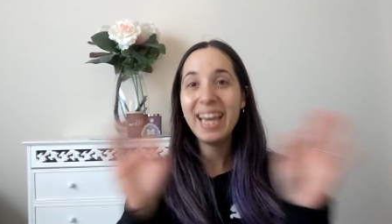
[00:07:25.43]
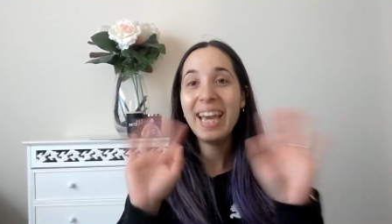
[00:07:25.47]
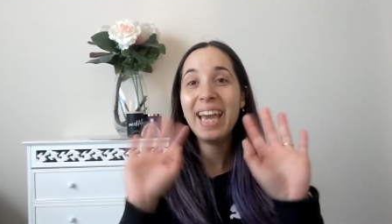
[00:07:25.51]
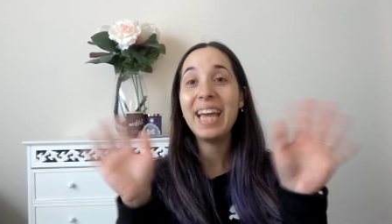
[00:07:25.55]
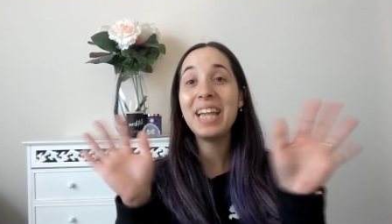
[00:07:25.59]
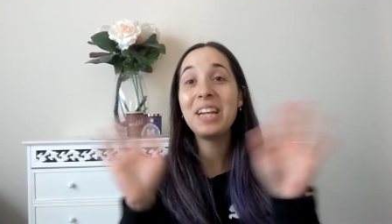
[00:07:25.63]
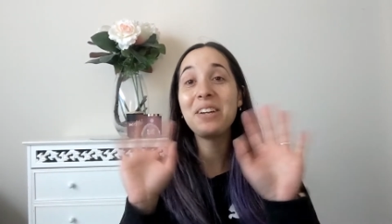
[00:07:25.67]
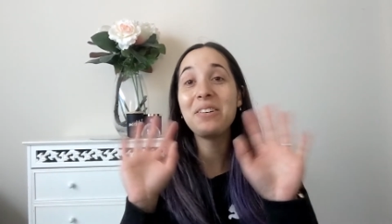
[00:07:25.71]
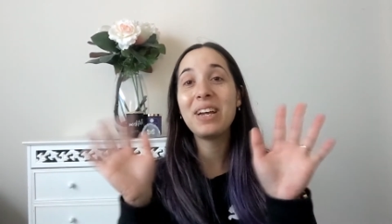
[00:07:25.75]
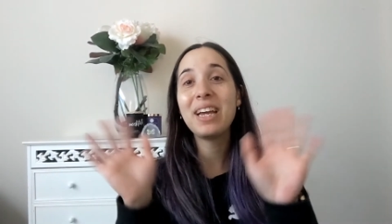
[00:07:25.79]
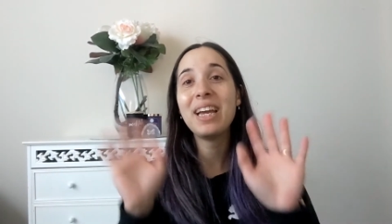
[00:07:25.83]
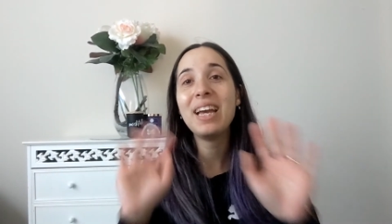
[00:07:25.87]

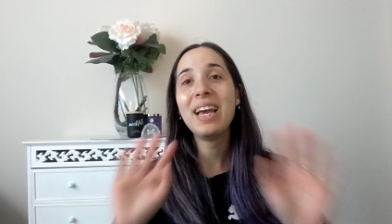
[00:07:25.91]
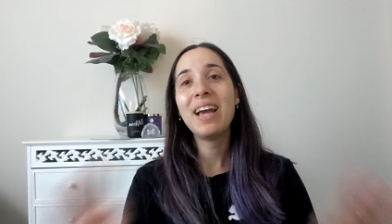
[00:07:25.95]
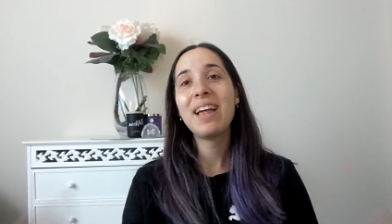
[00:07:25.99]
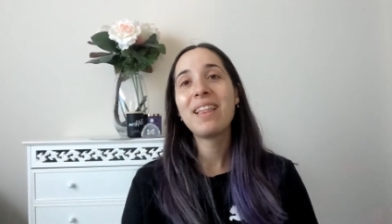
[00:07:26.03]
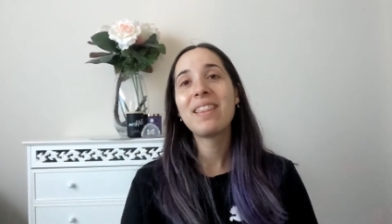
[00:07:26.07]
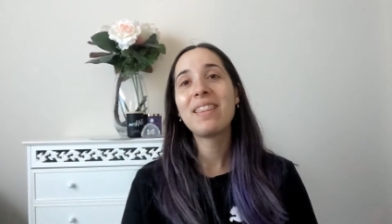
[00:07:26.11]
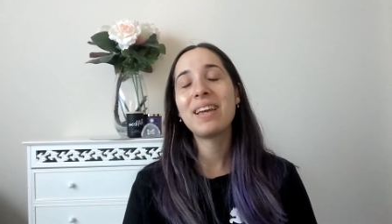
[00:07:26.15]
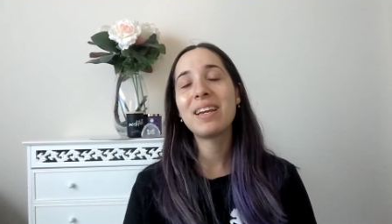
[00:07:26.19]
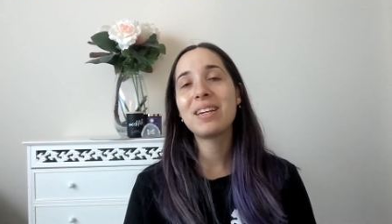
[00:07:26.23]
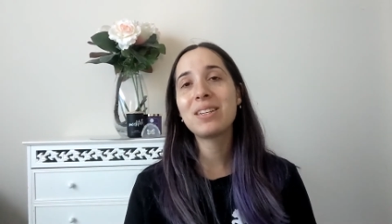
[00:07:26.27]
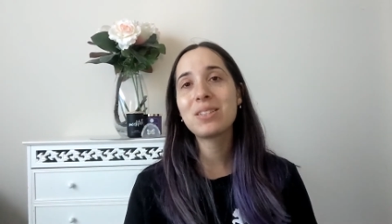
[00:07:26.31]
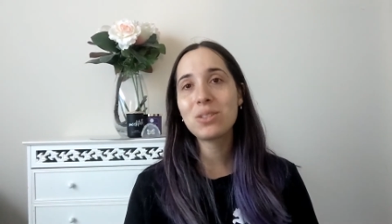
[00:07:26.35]
Anyway,
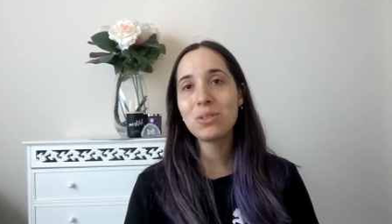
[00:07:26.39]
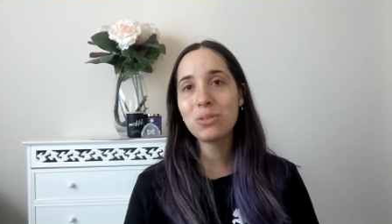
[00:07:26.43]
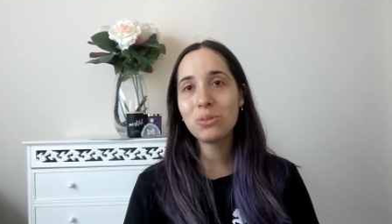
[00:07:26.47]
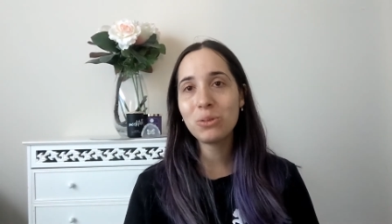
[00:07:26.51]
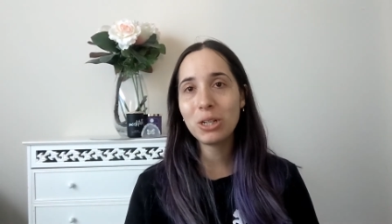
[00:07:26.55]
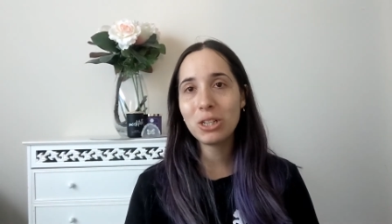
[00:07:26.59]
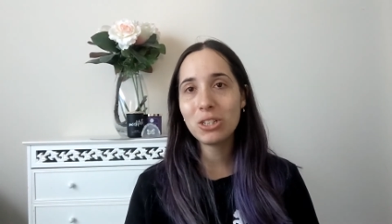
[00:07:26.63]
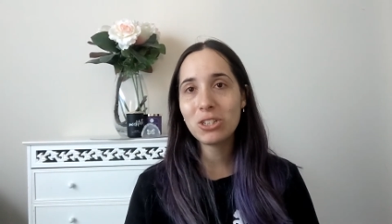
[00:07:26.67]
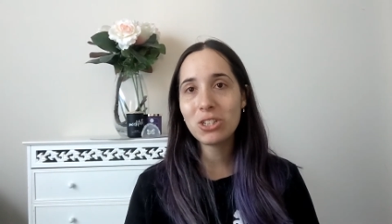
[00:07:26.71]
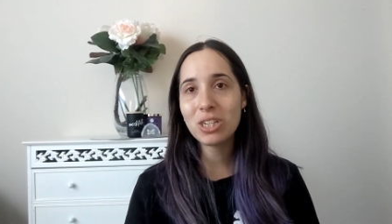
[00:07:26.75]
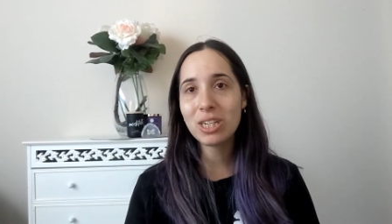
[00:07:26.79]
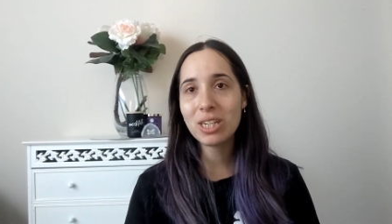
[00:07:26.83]
thanks for
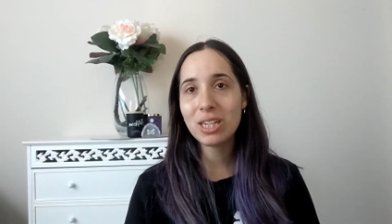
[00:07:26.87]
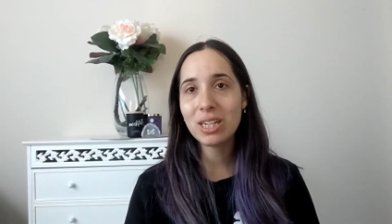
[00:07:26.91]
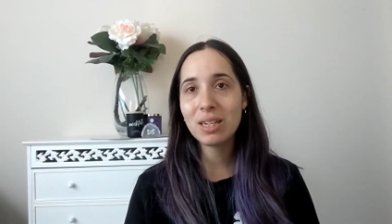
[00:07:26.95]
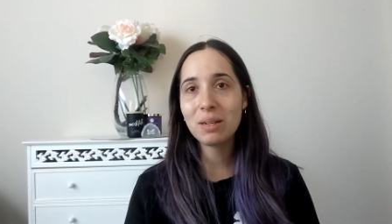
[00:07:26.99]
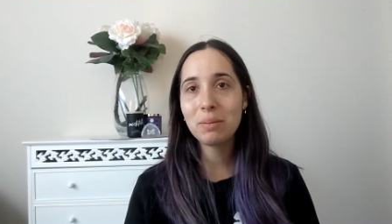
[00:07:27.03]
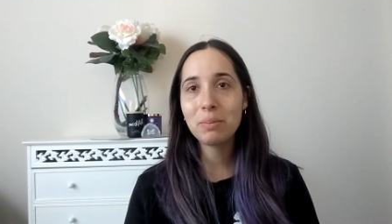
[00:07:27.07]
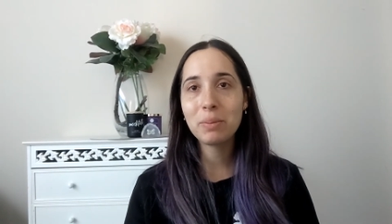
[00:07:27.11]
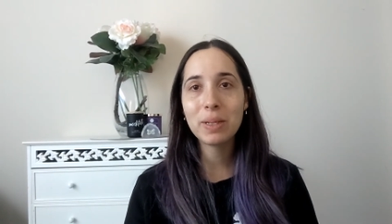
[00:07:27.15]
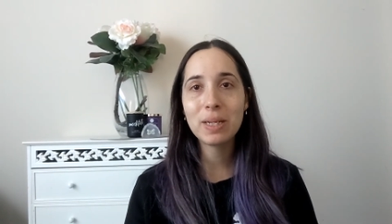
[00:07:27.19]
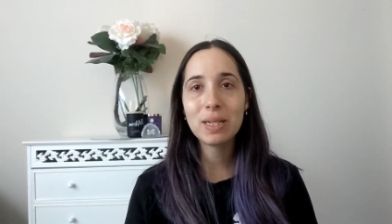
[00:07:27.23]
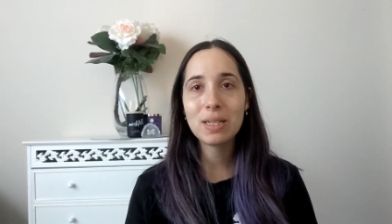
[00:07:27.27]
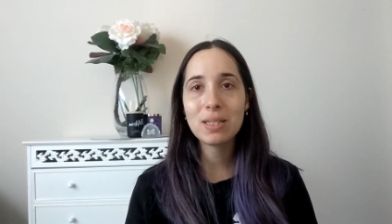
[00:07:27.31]

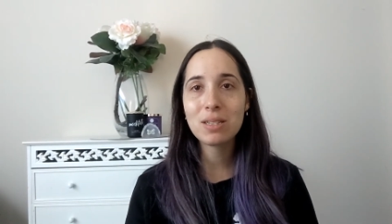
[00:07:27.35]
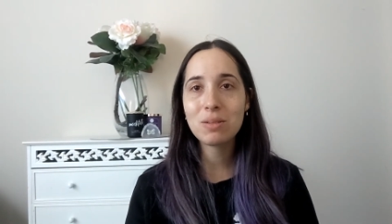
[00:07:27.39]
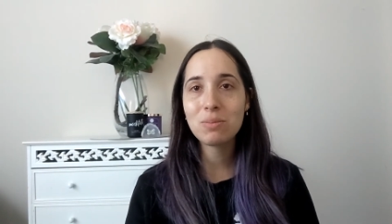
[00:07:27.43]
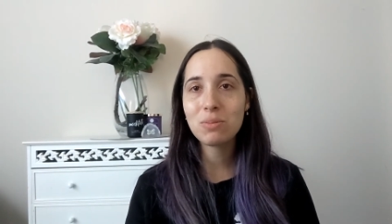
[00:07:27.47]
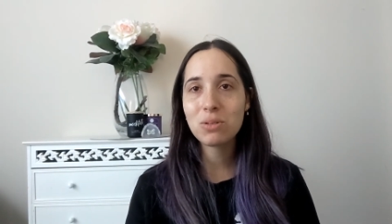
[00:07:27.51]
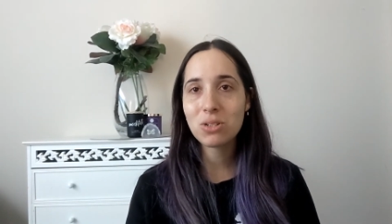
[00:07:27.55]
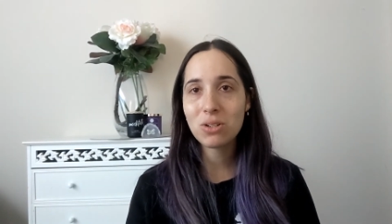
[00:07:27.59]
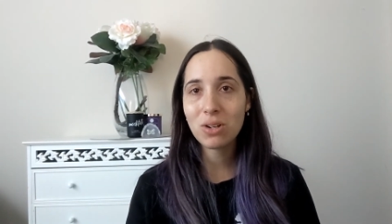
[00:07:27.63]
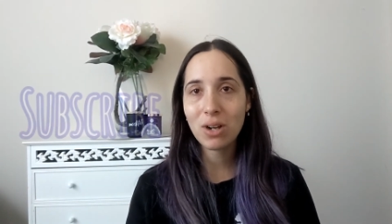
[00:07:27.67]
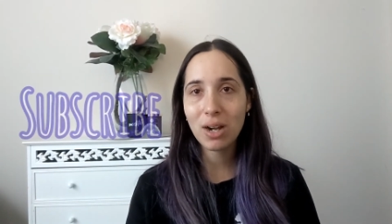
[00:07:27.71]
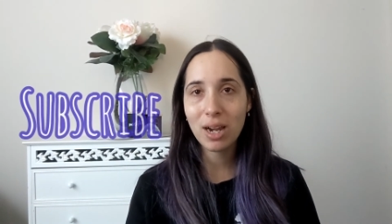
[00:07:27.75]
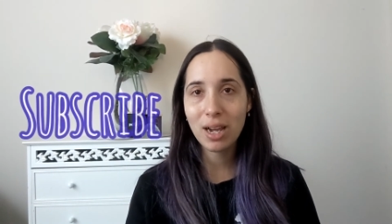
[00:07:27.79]
watching. Please
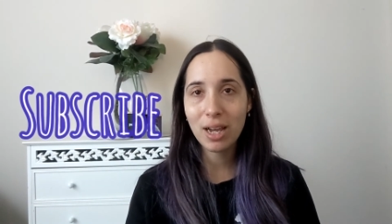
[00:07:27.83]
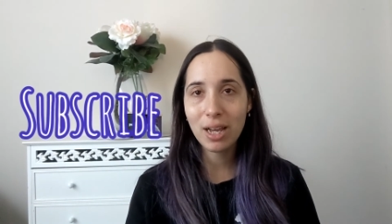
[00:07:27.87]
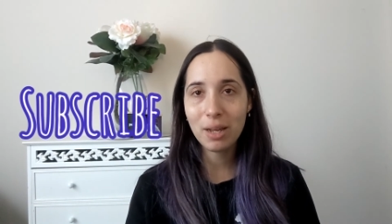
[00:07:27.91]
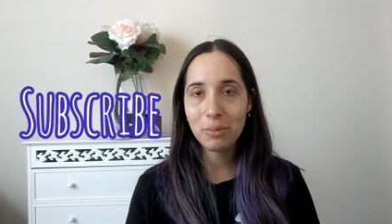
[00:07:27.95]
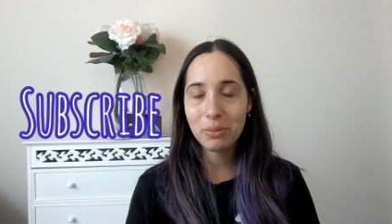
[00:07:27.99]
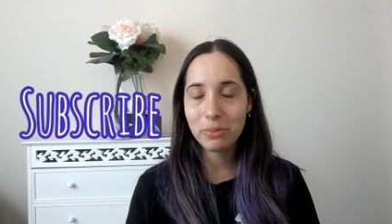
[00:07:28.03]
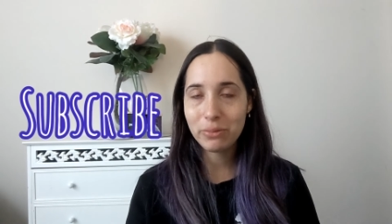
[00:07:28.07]
subscribe